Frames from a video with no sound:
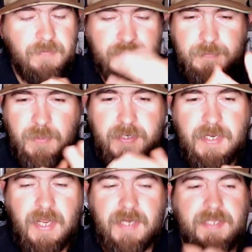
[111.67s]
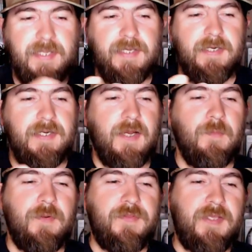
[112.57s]
It's Monday night again. I
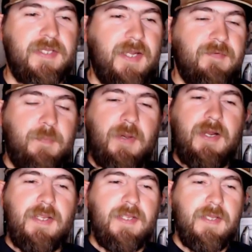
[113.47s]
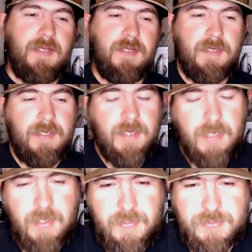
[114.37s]
want to thank everybody
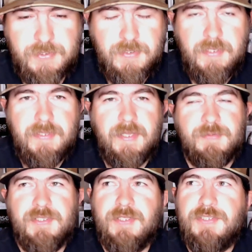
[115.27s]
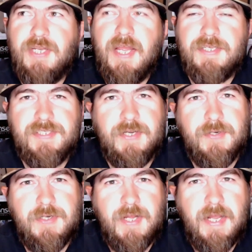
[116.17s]
uh, that was in the chat
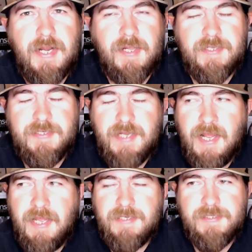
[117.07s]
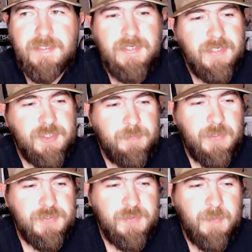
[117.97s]
Saturday night, night,
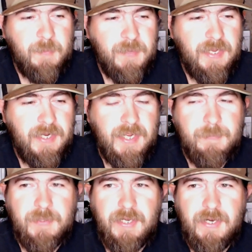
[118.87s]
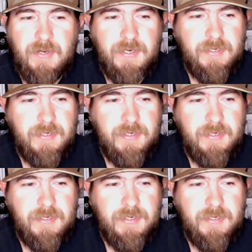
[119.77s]
especially my man, Epic Eric.